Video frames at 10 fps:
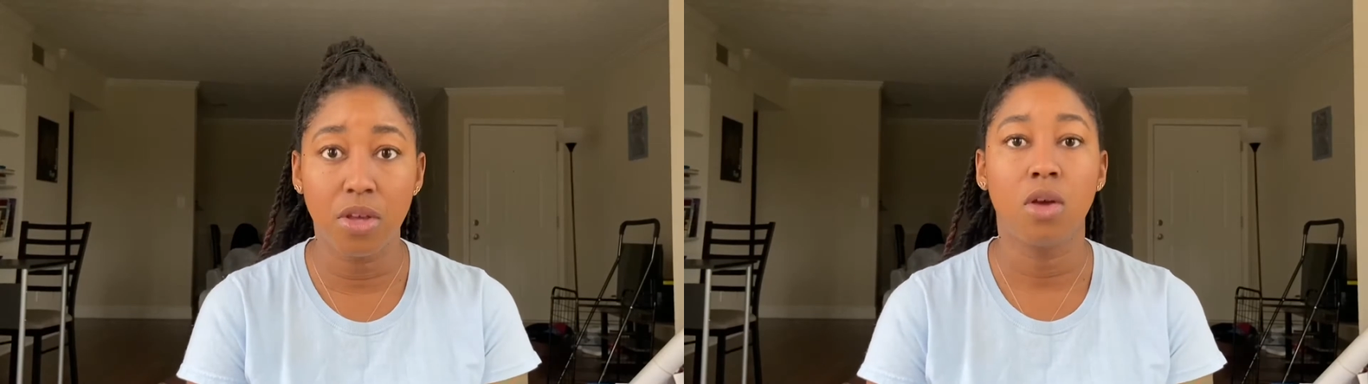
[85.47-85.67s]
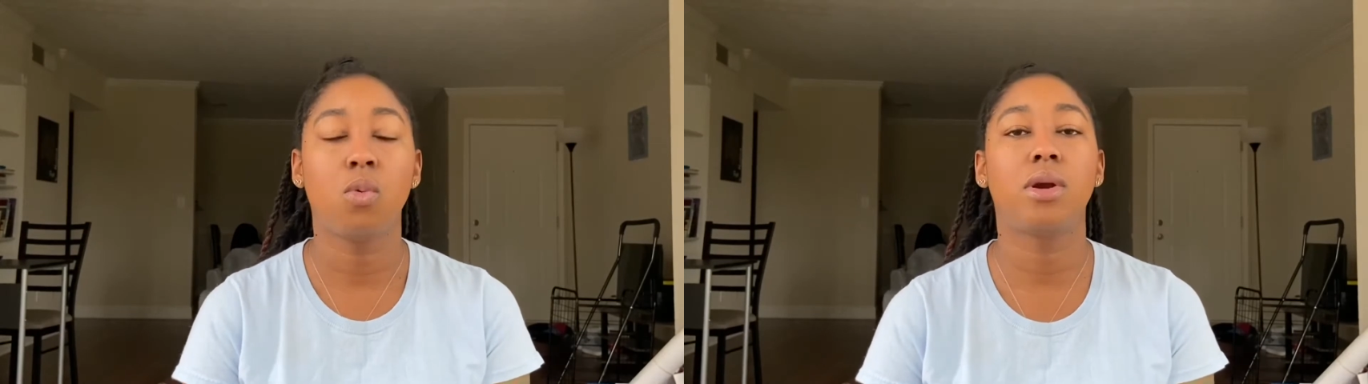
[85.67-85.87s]

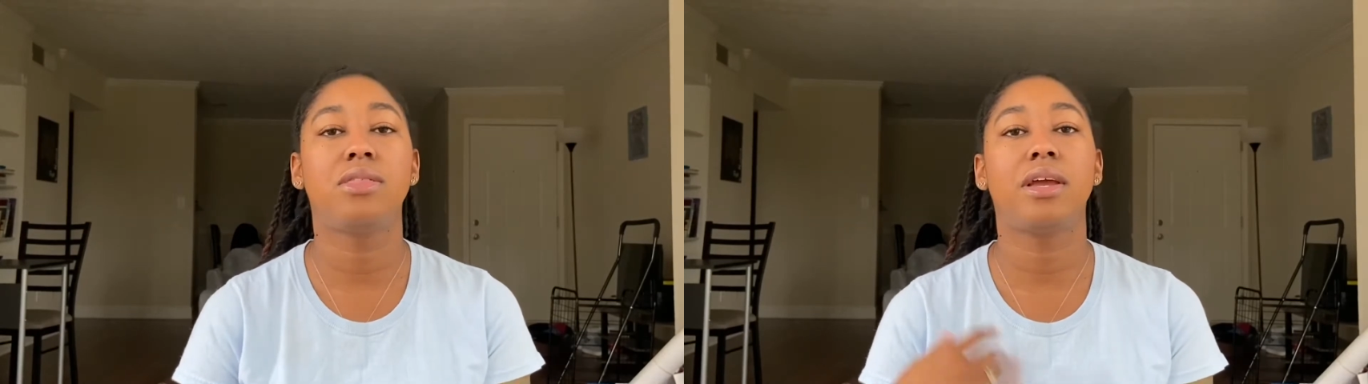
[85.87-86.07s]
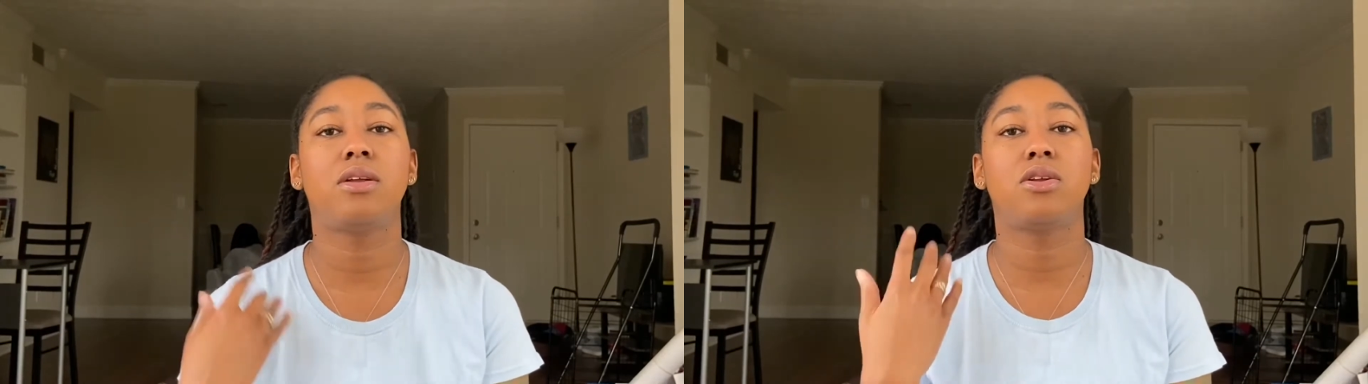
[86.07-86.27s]
where
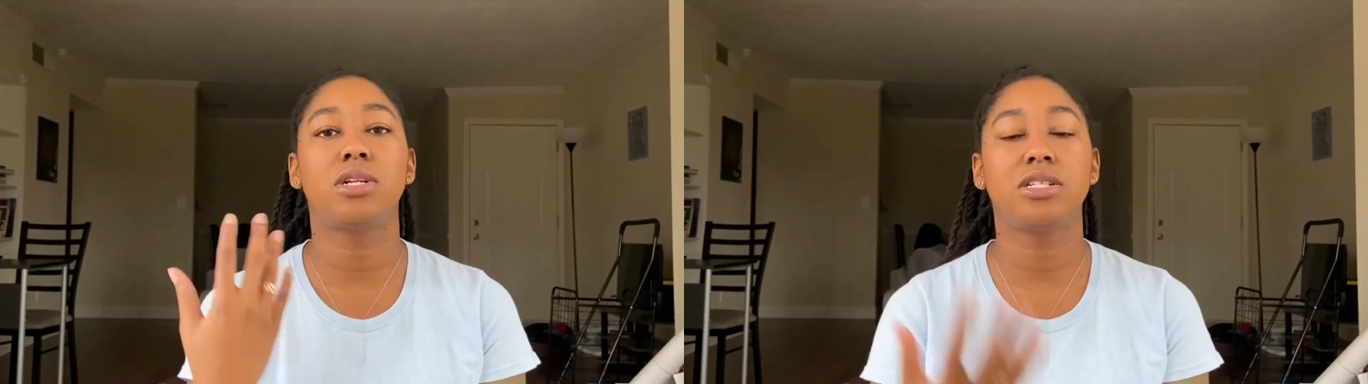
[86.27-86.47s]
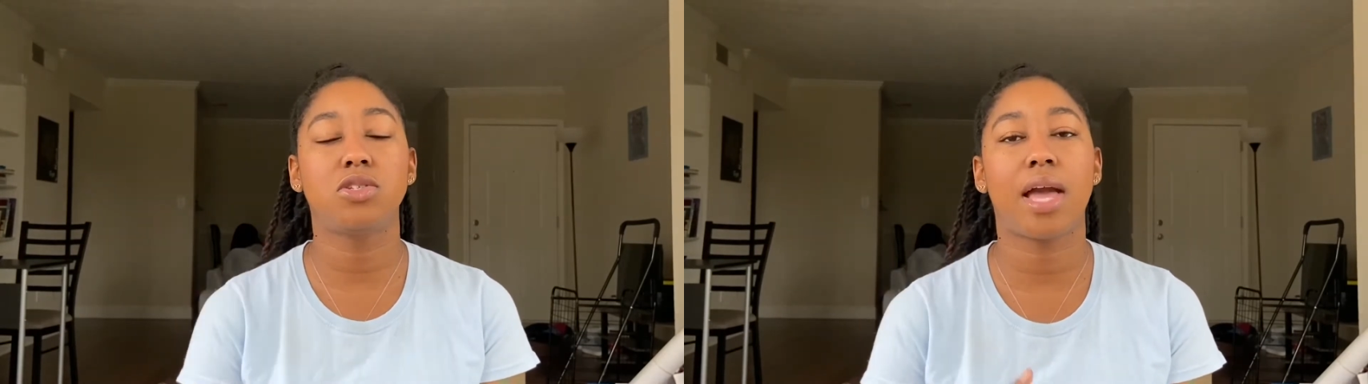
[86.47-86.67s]
they are
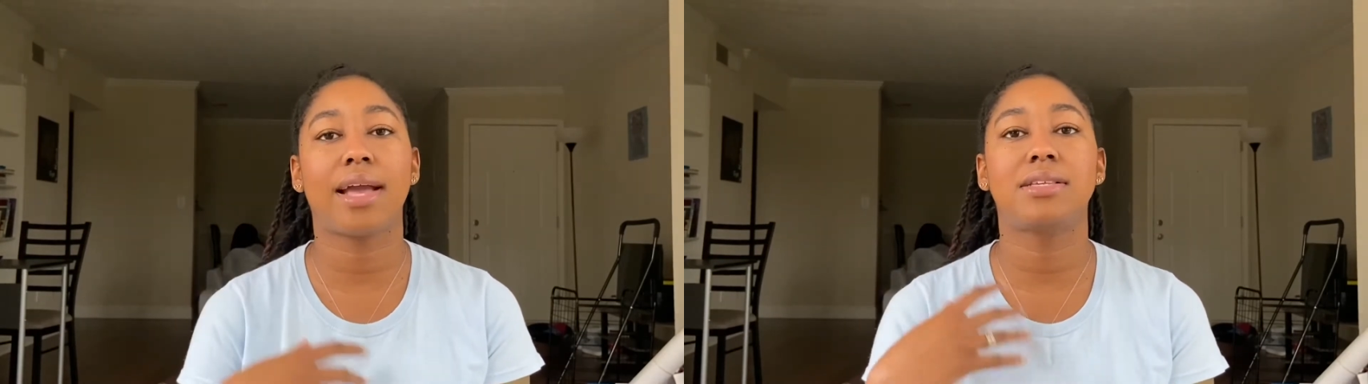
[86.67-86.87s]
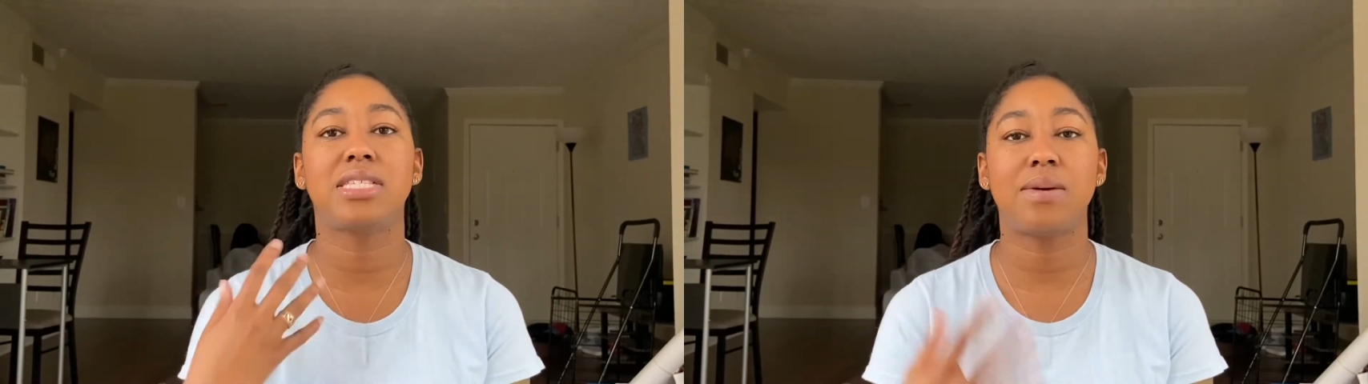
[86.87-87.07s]
learning to
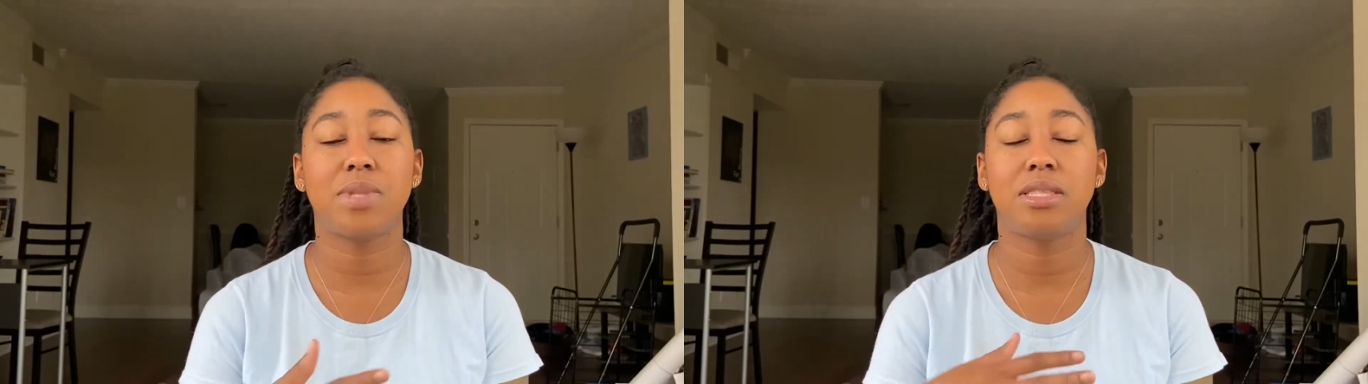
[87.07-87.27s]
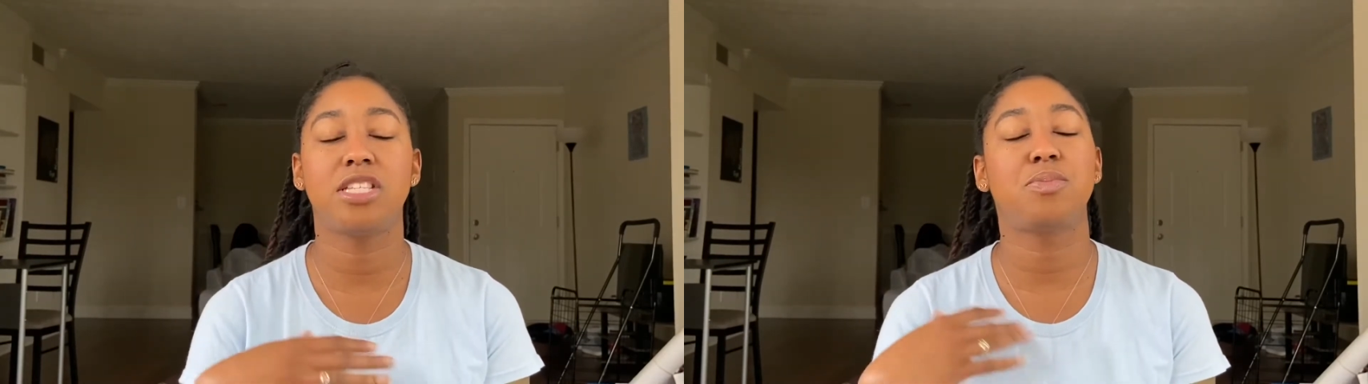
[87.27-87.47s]
accept
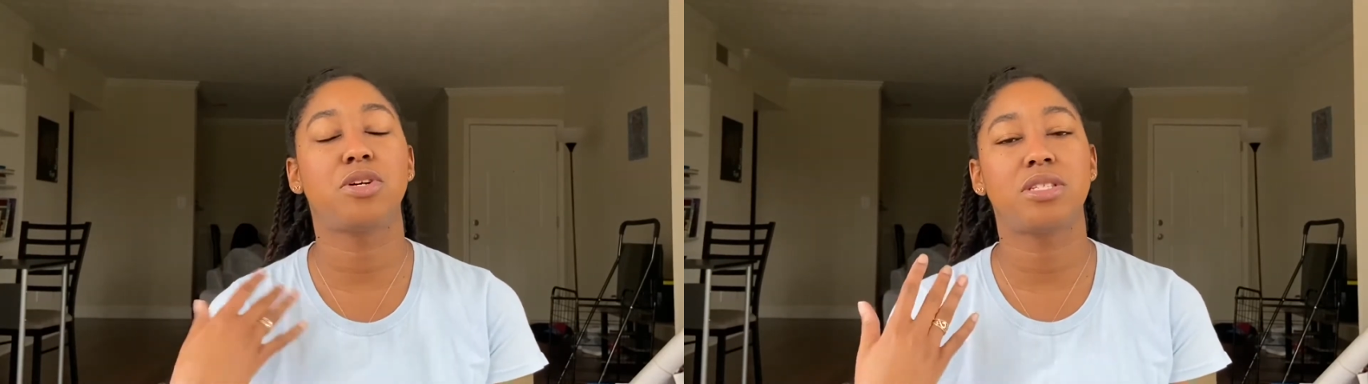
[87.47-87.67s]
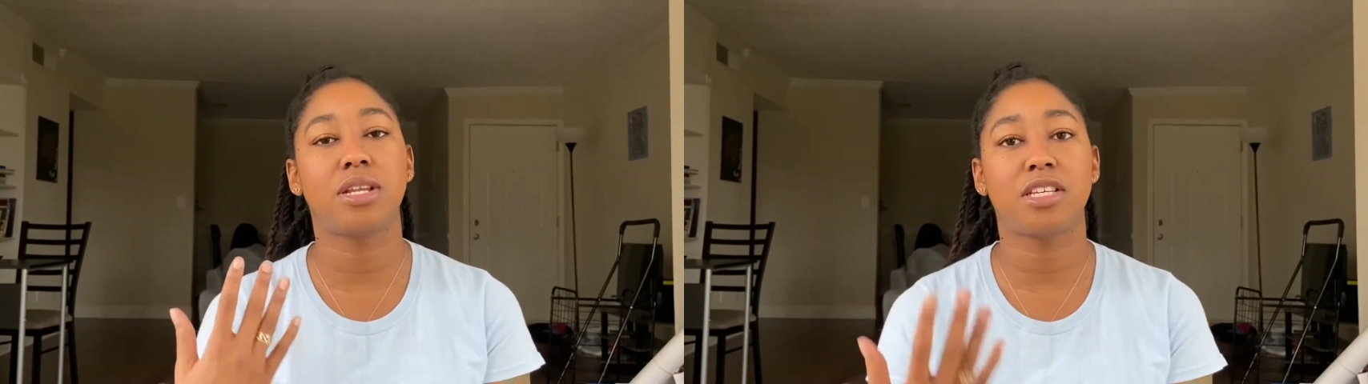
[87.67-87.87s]
that this
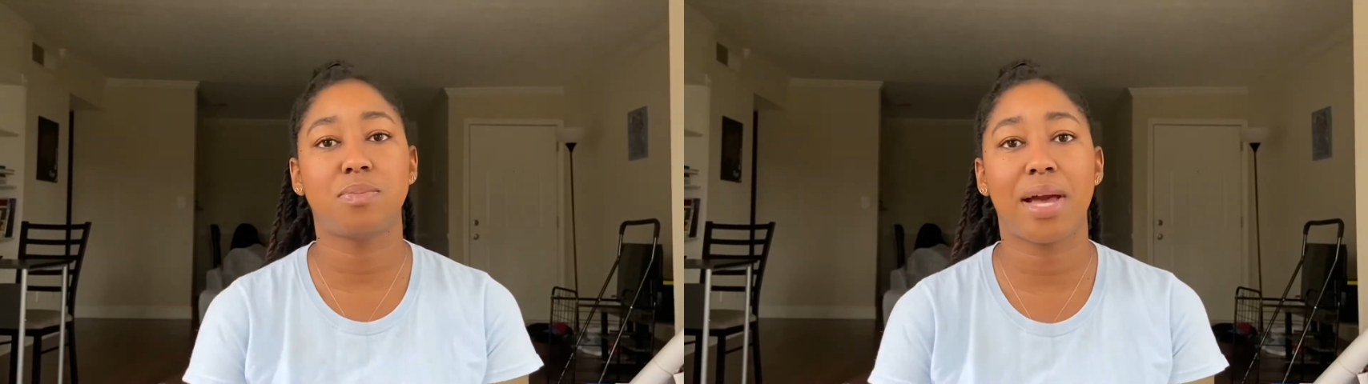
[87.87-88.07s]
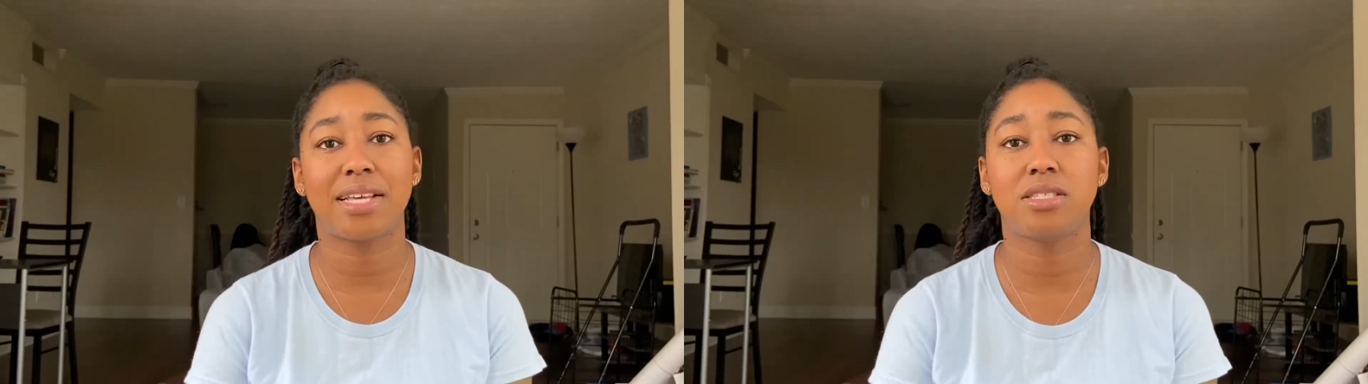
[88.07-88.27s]
person has
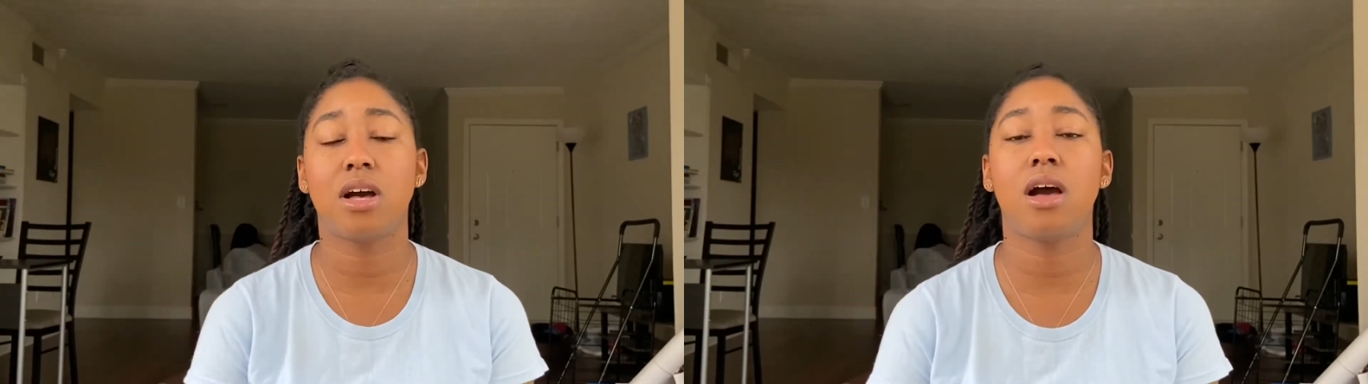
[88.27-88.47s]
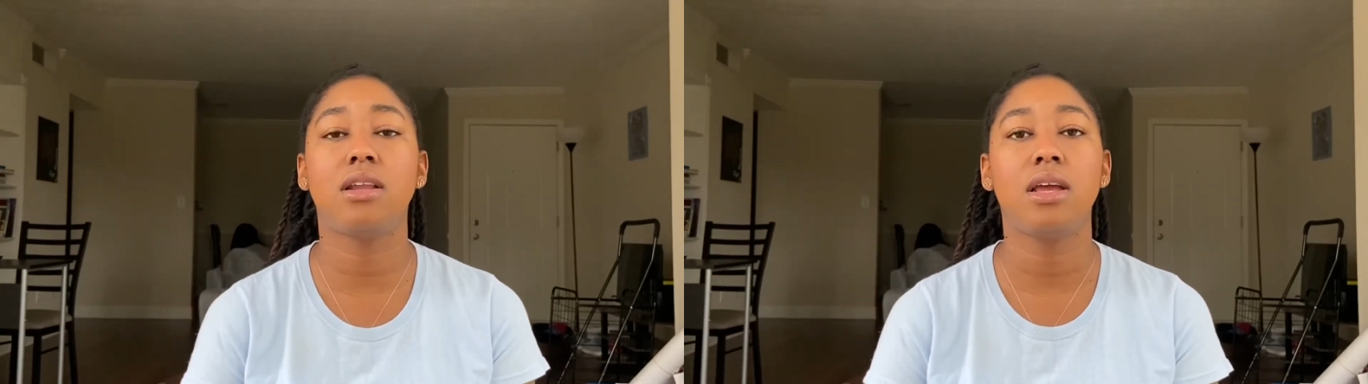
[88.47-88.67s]
passed
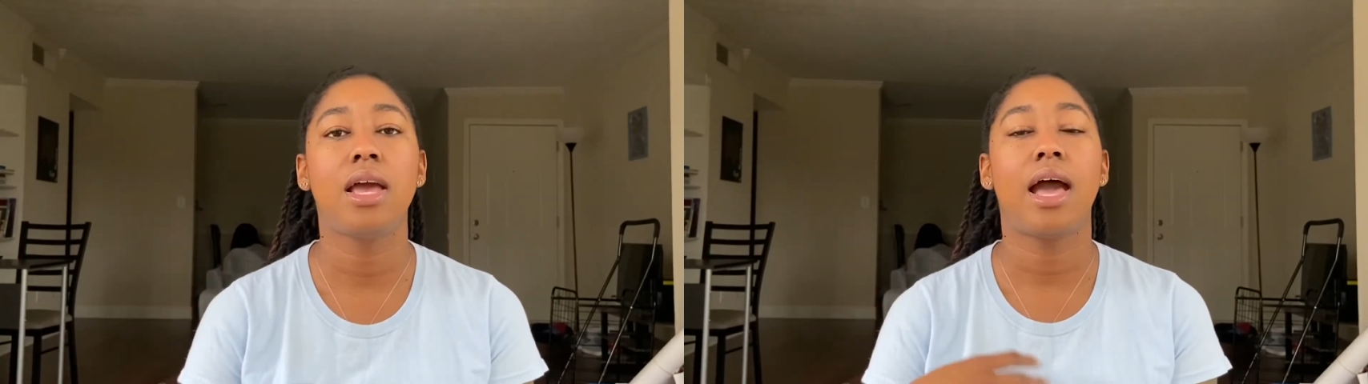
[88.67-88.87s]
on,